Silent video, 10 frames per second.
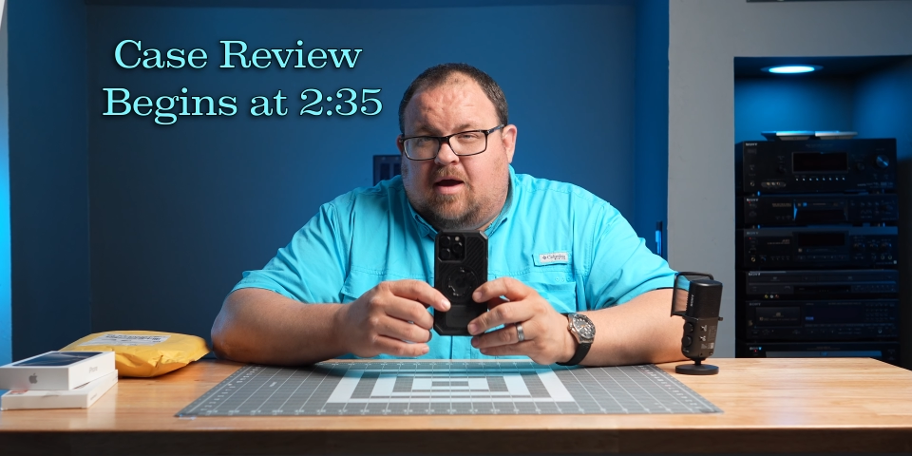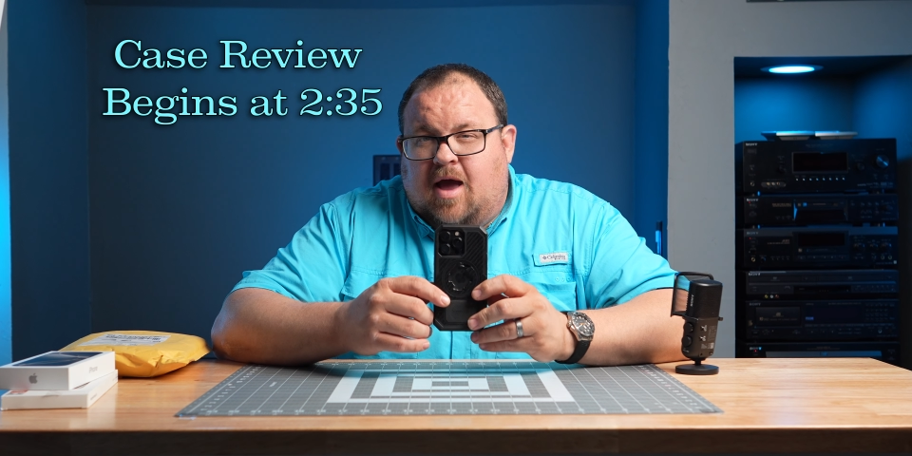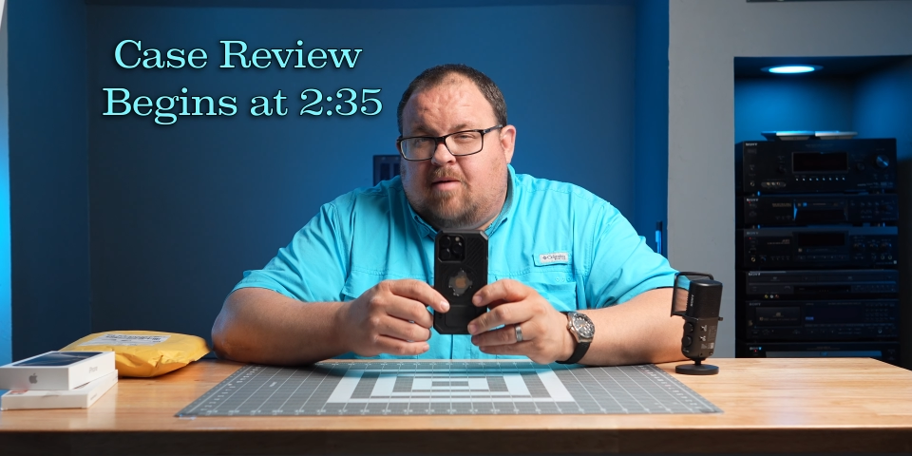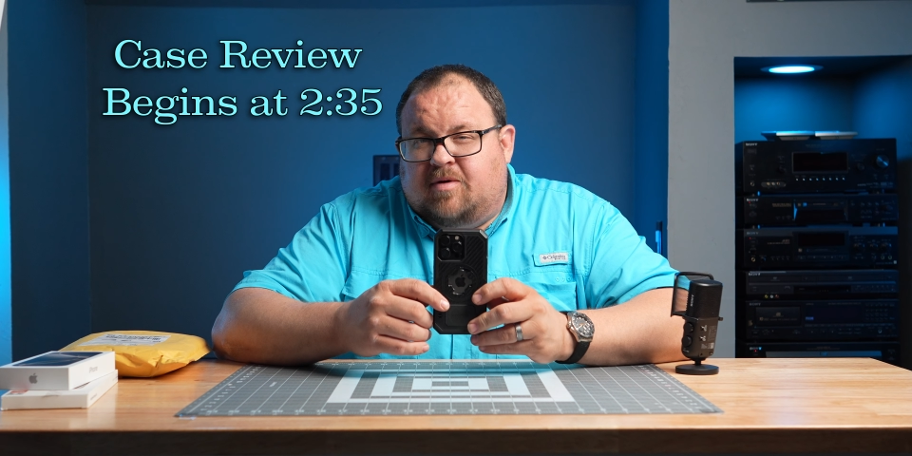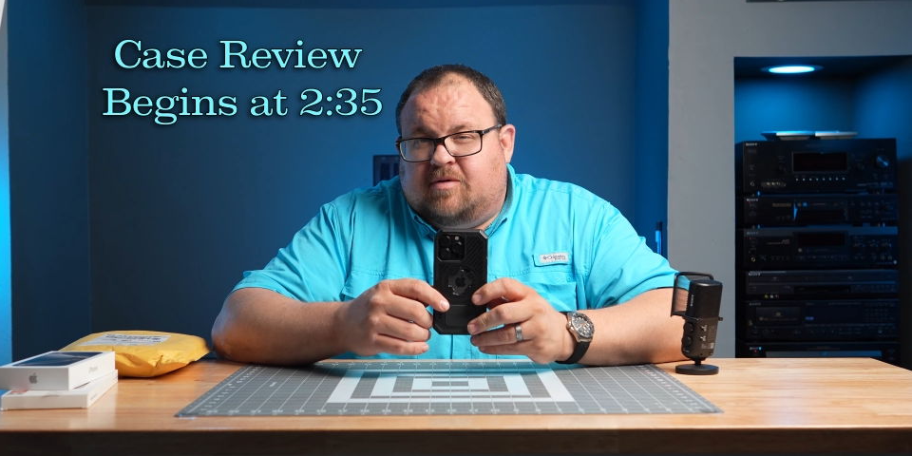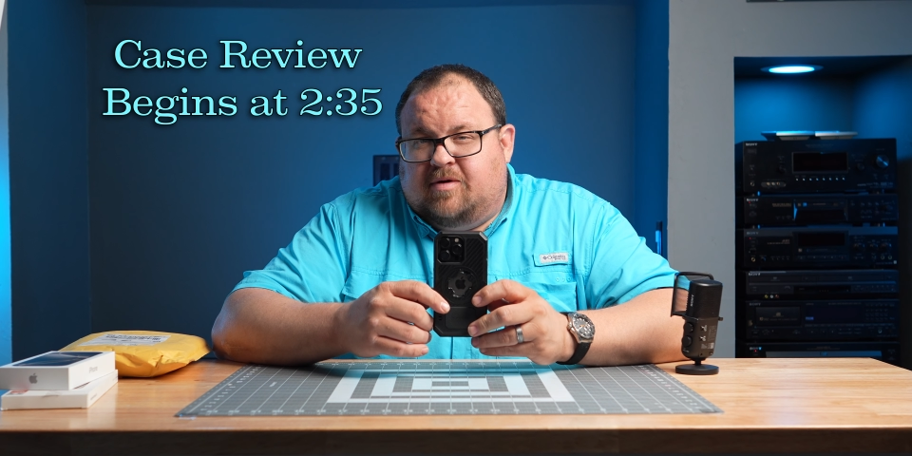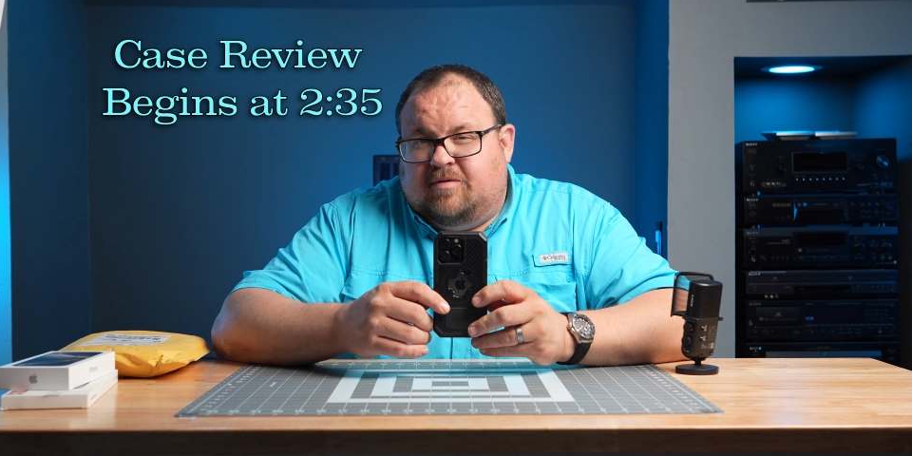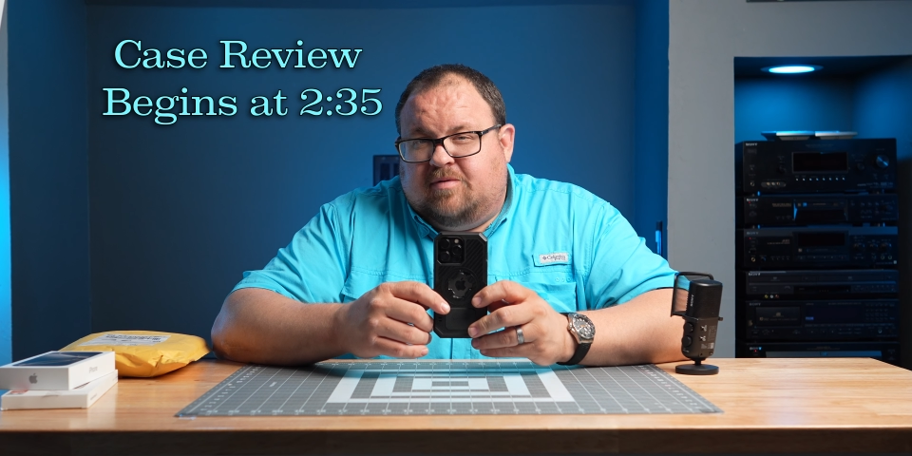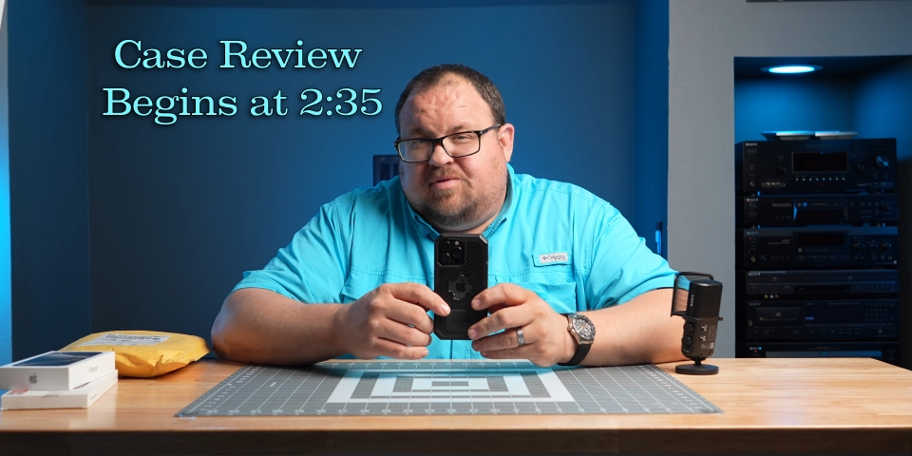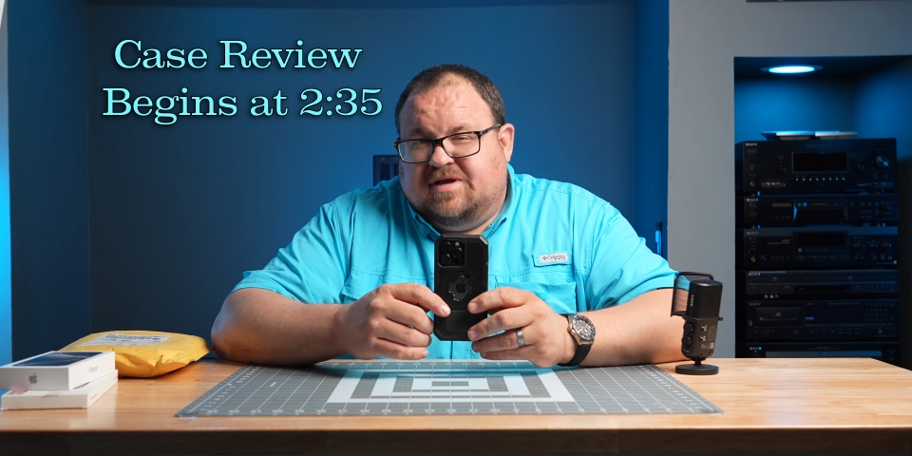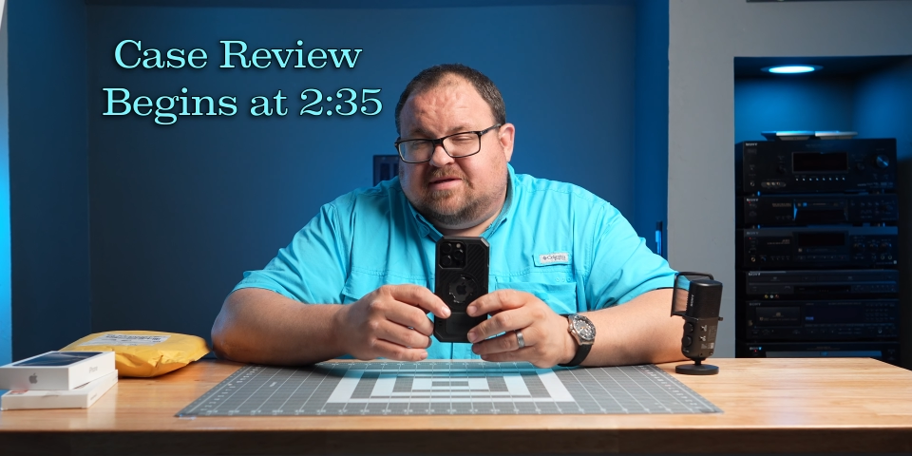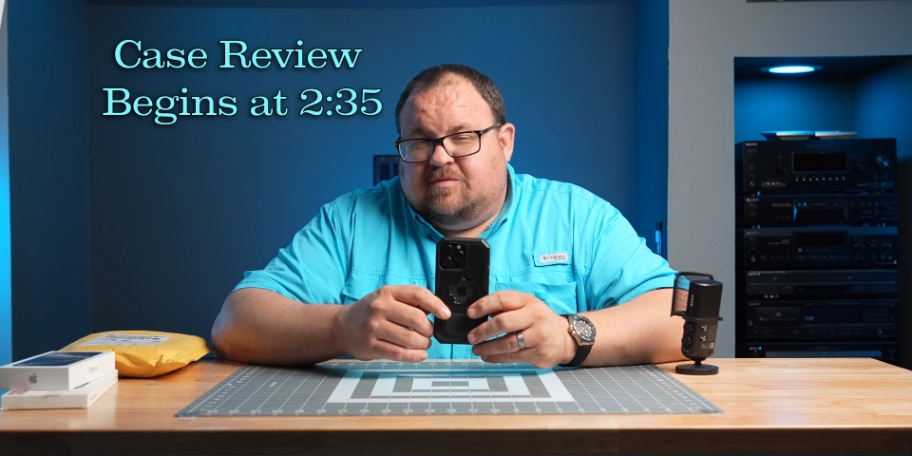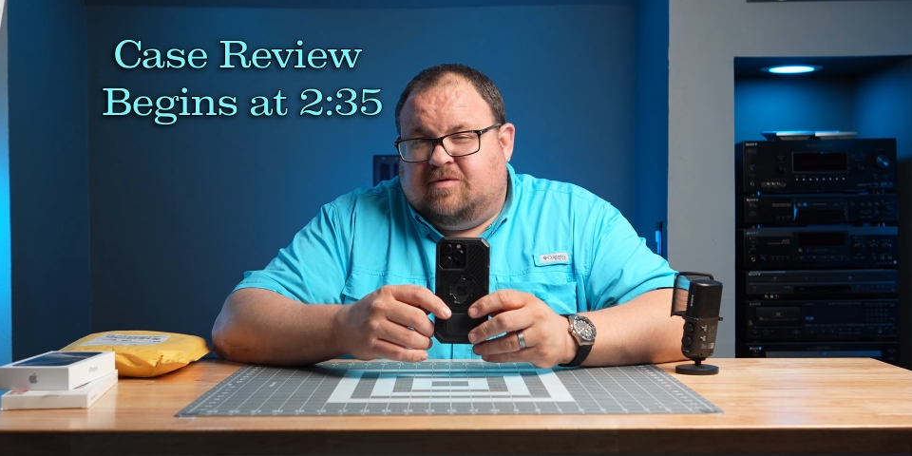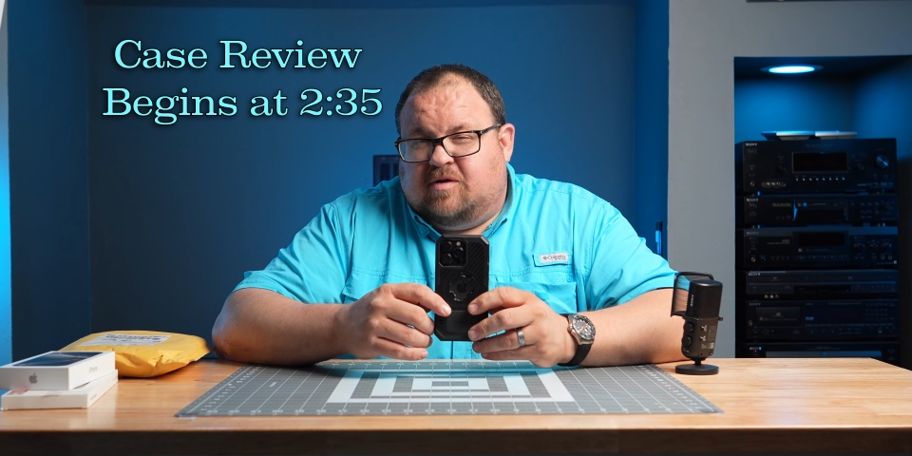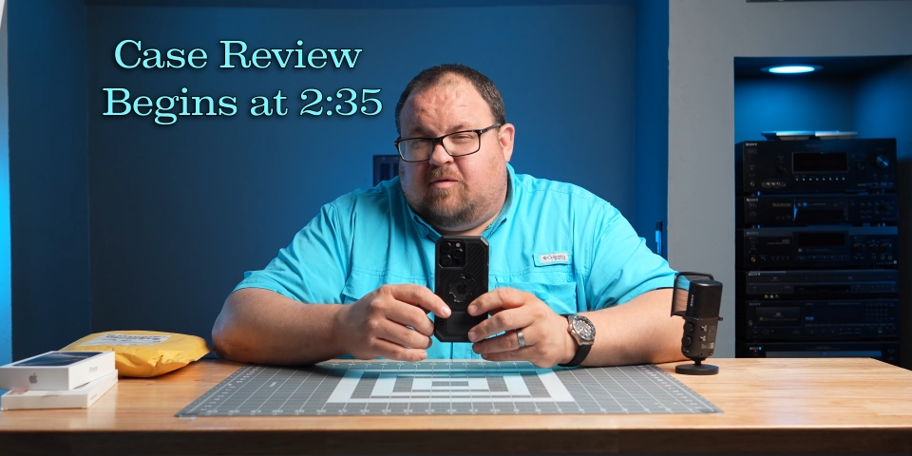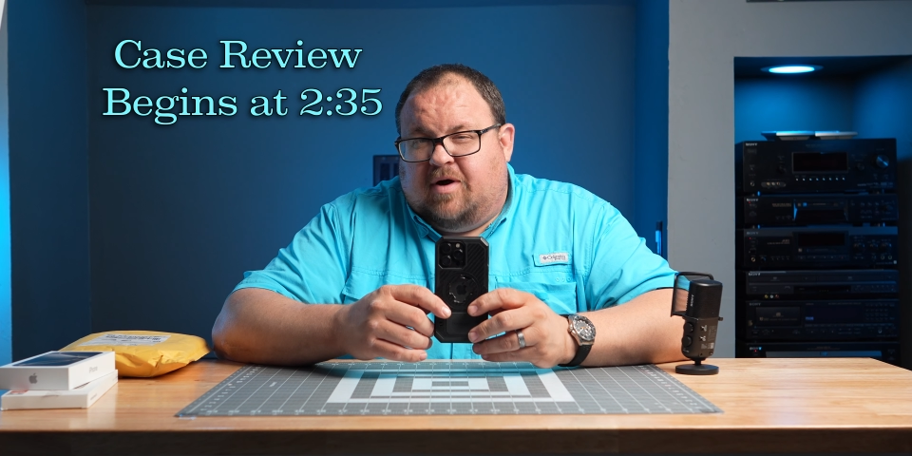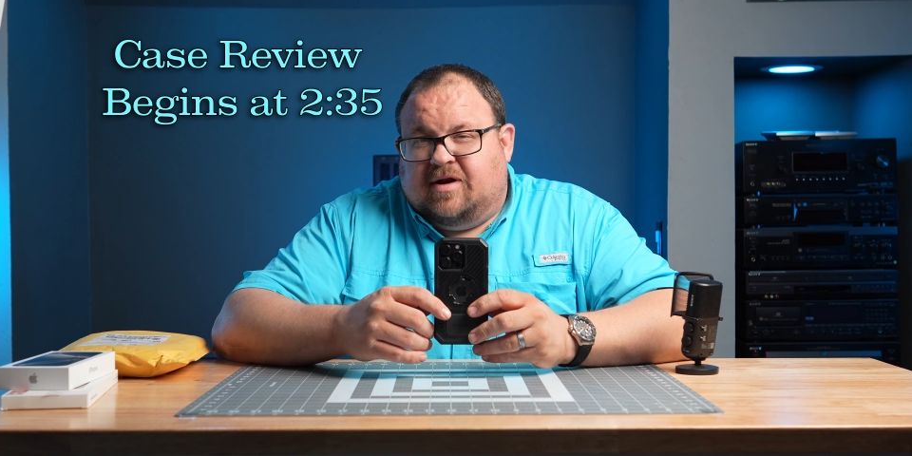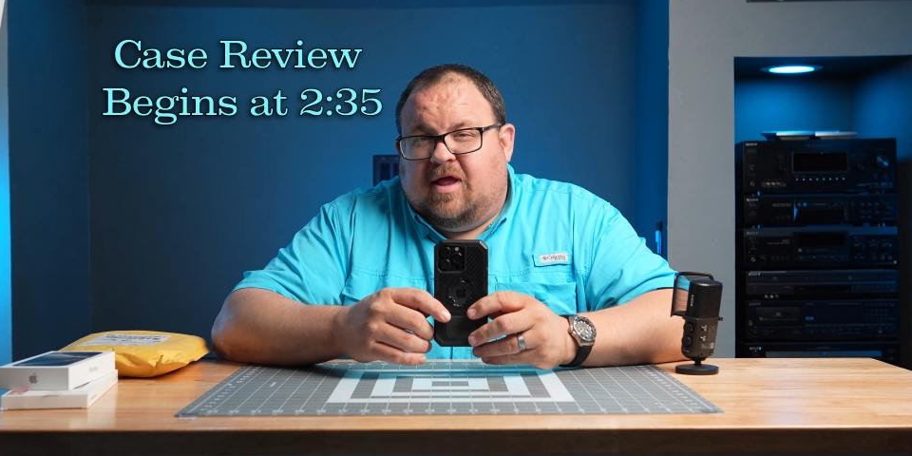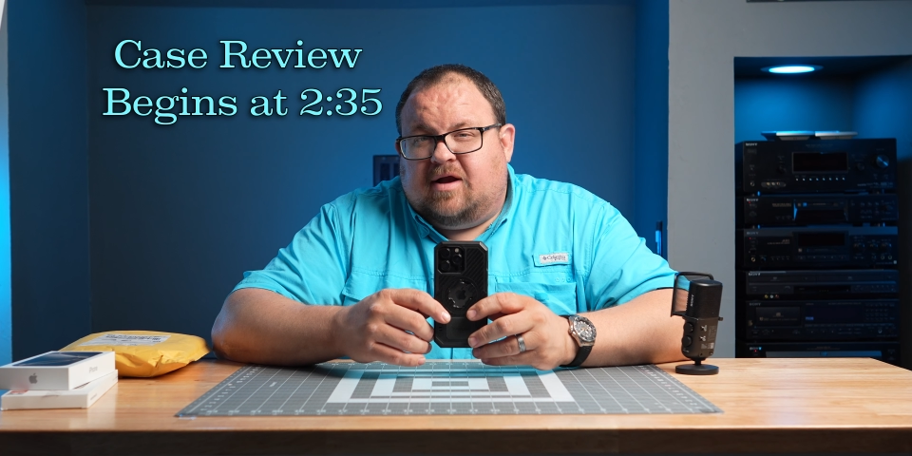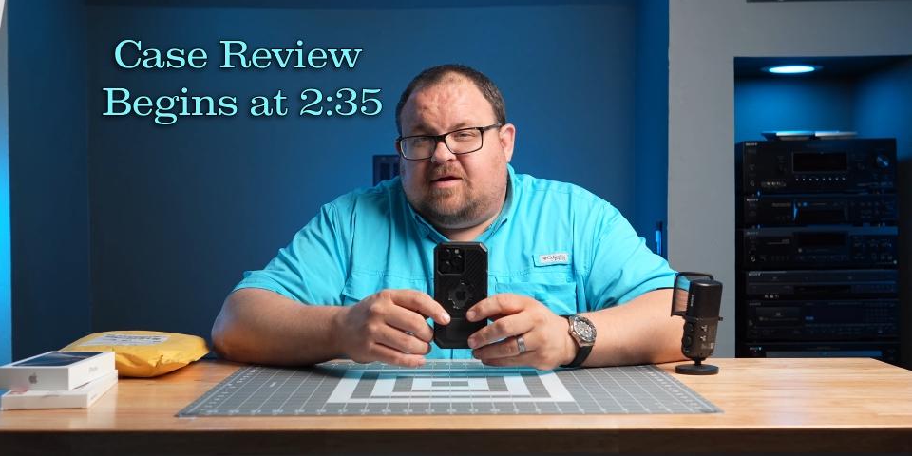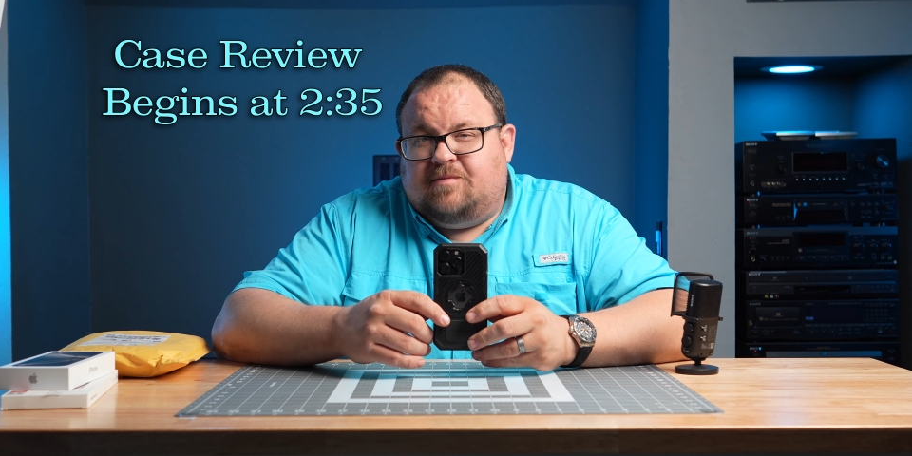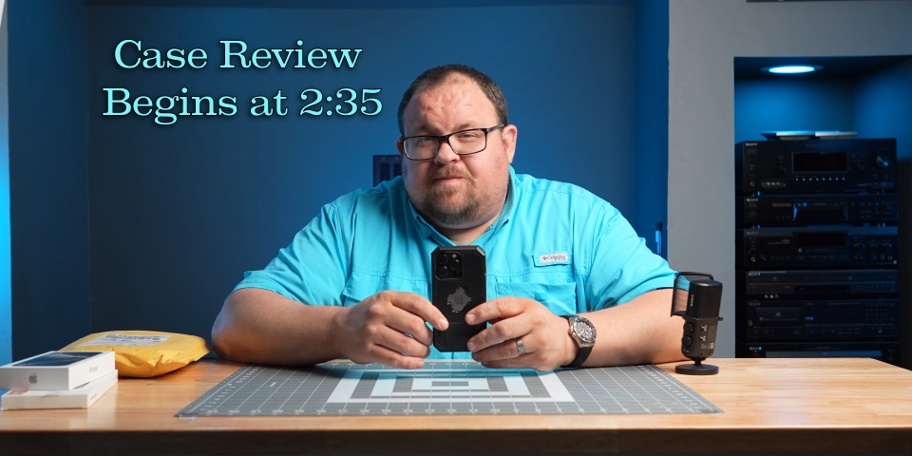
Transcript: I'm going to go ahead and replace it with a quad lock.